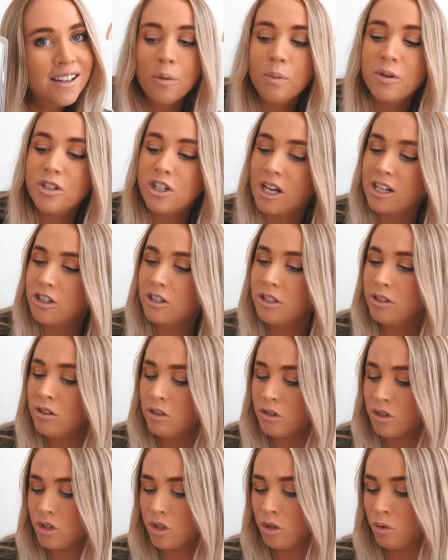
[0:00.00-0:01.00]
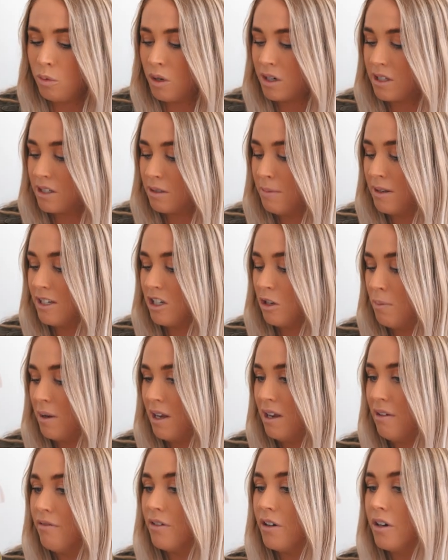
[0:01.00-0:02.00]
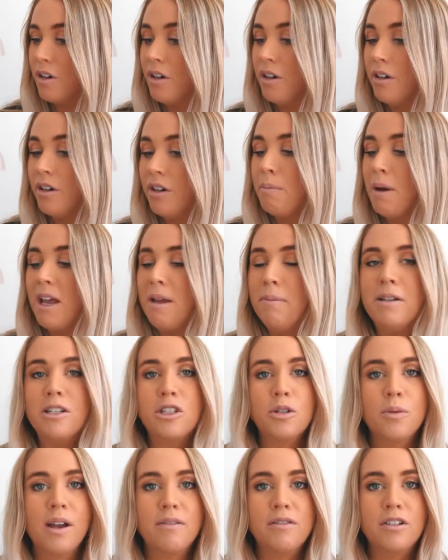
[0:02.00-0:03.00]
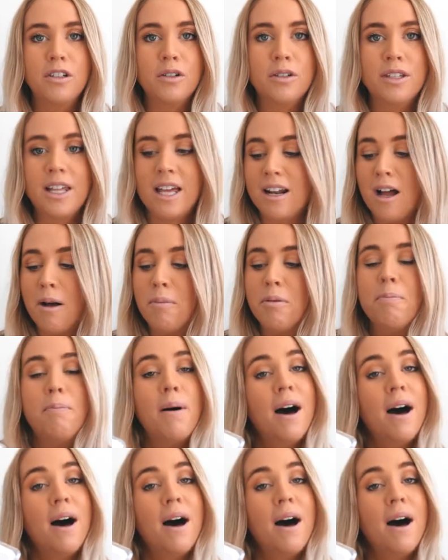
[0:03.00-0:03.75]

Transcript: which I'm actually not sure what it's meant to be for babies, so we have to look that up.